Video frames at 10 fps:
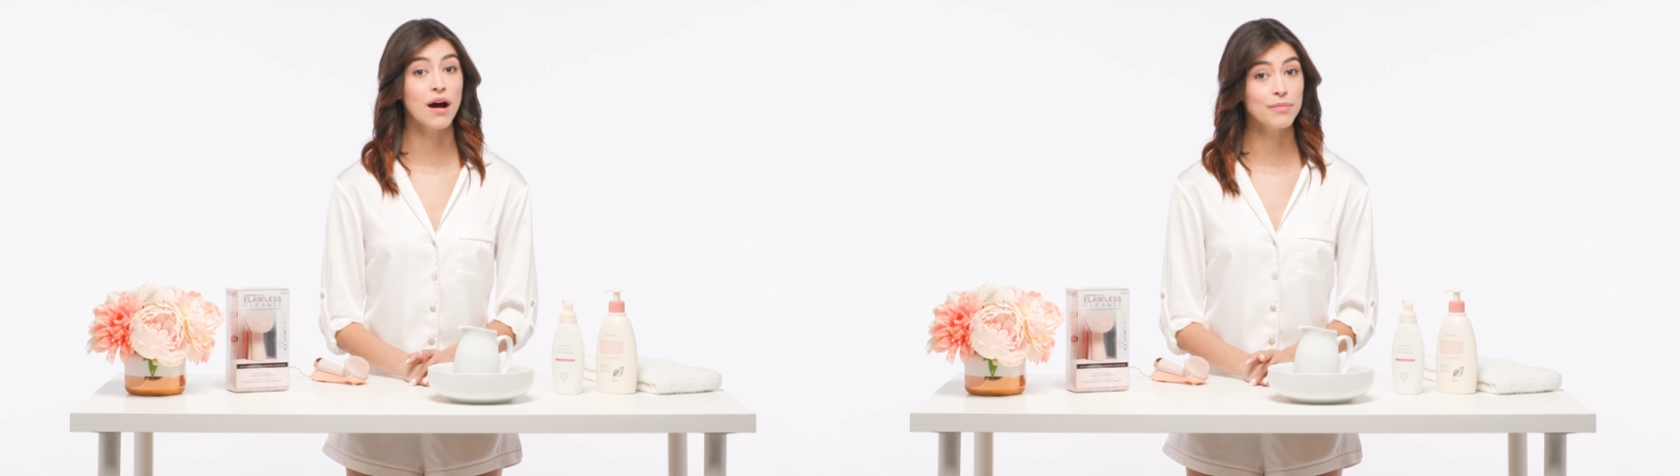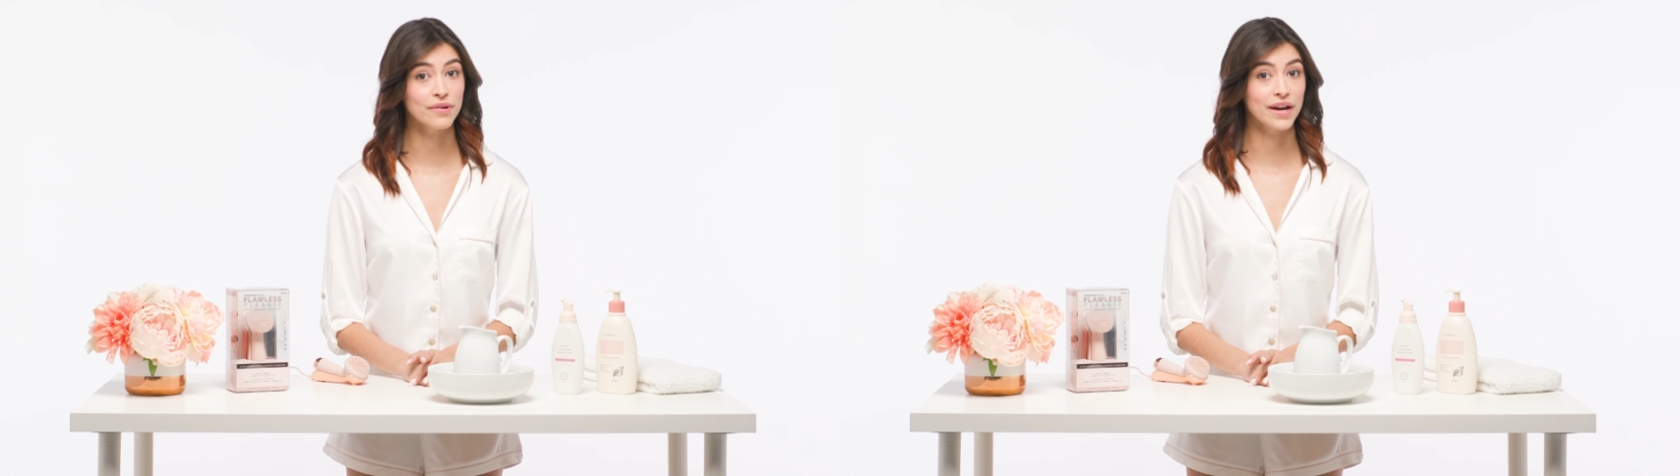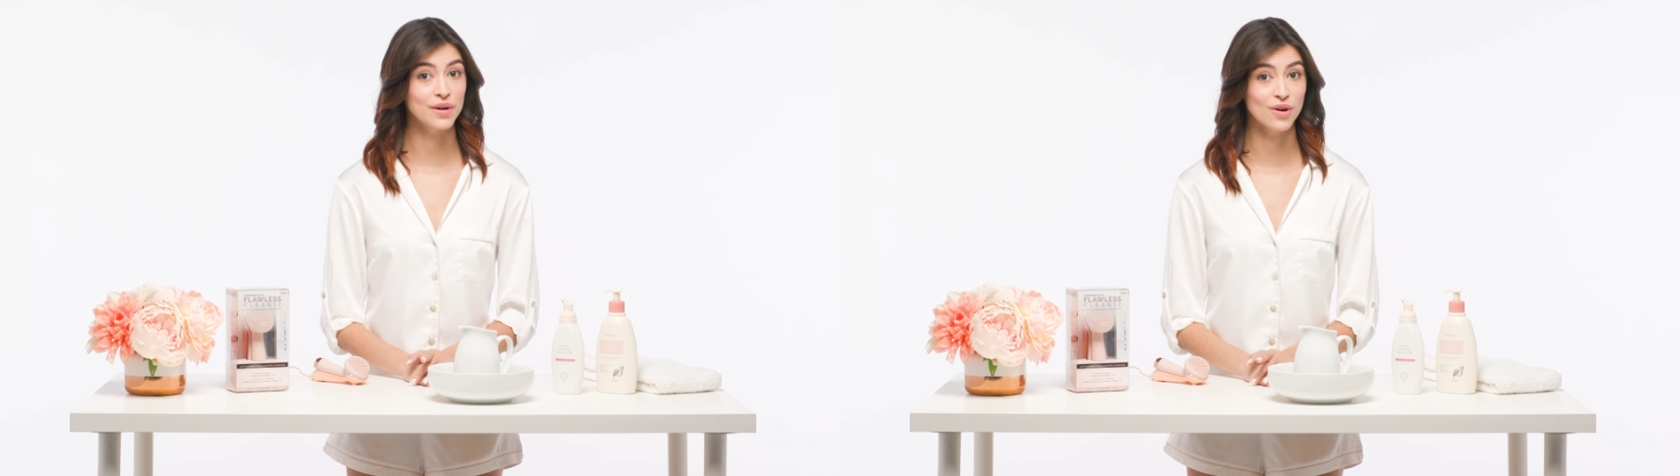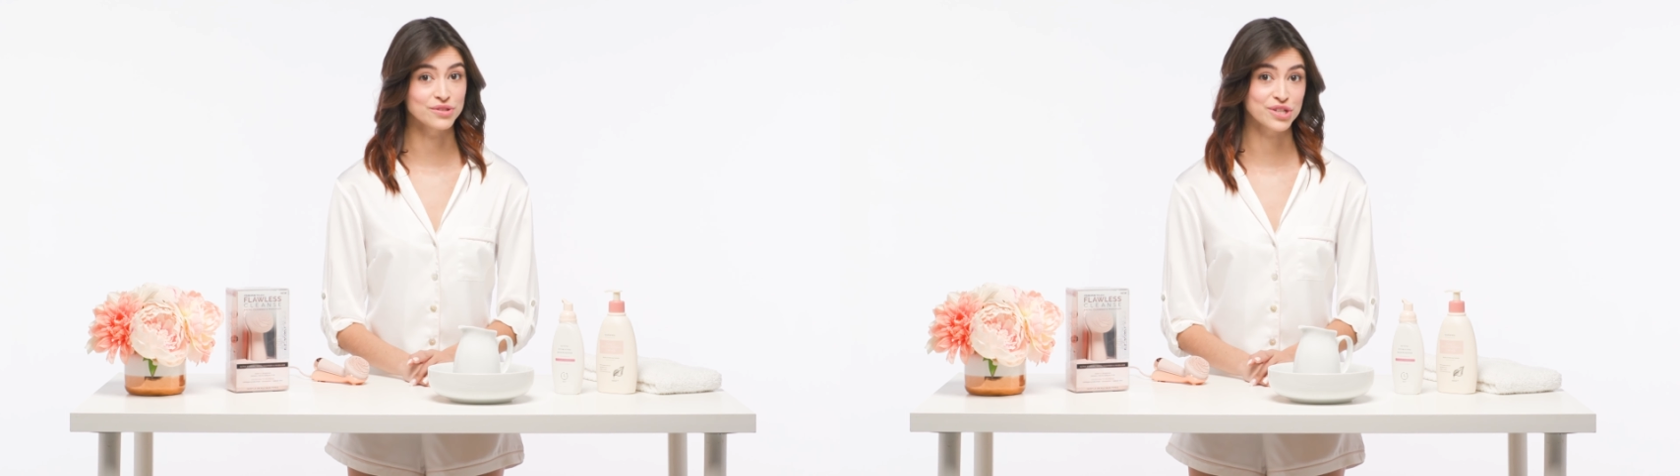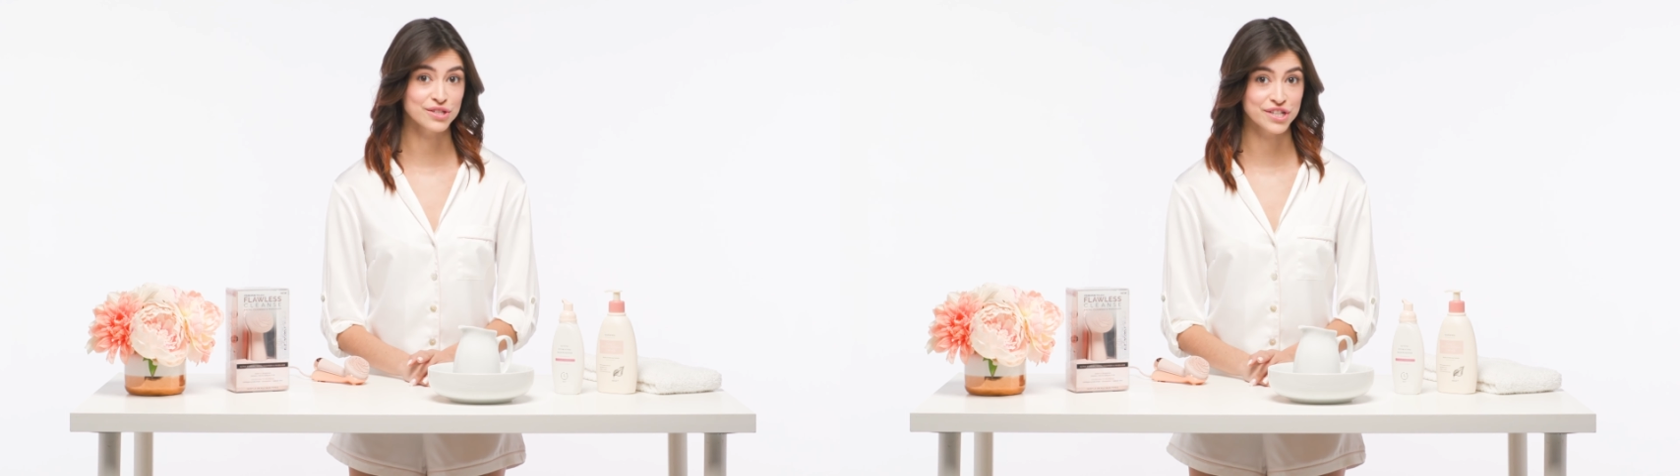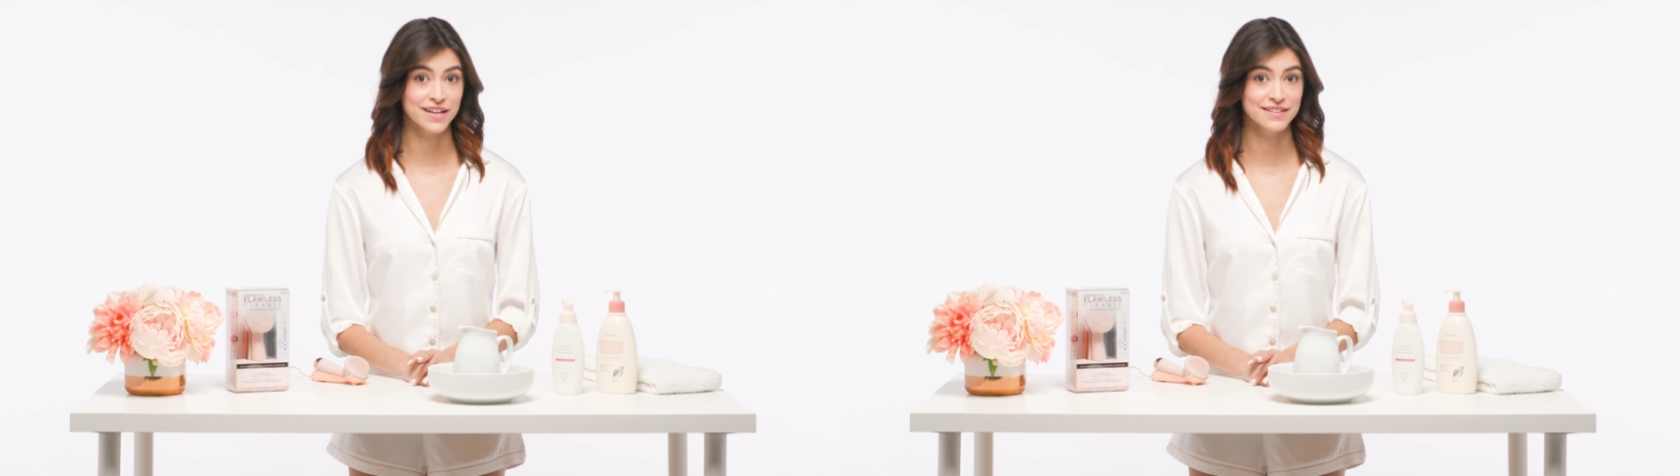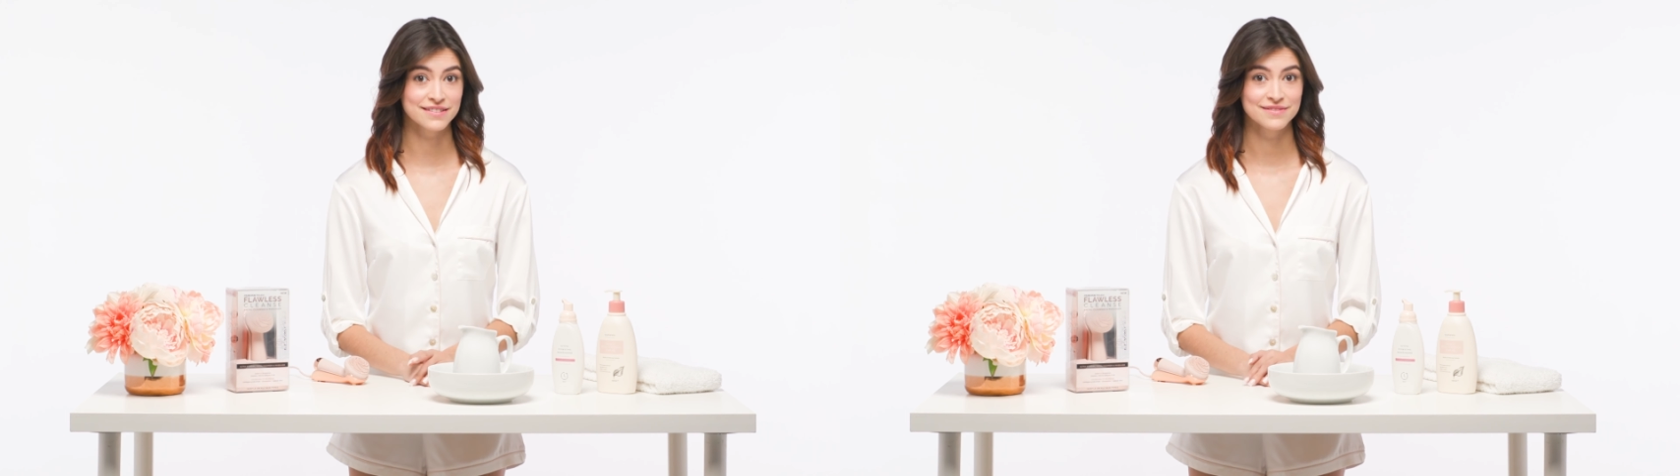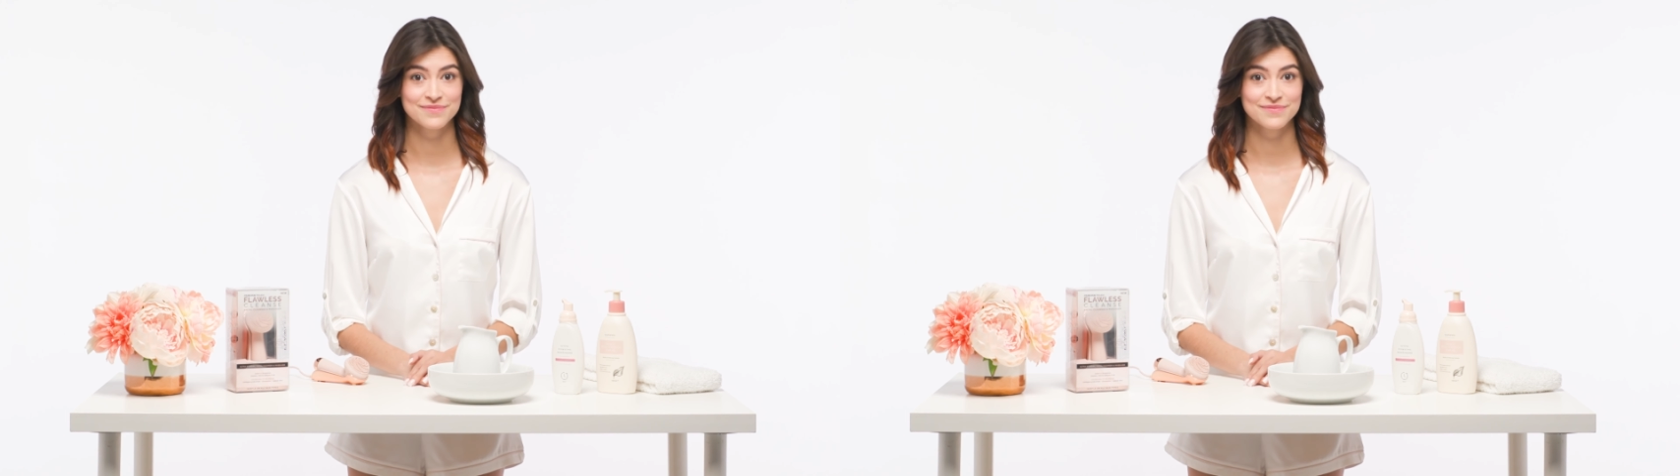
operate while charging.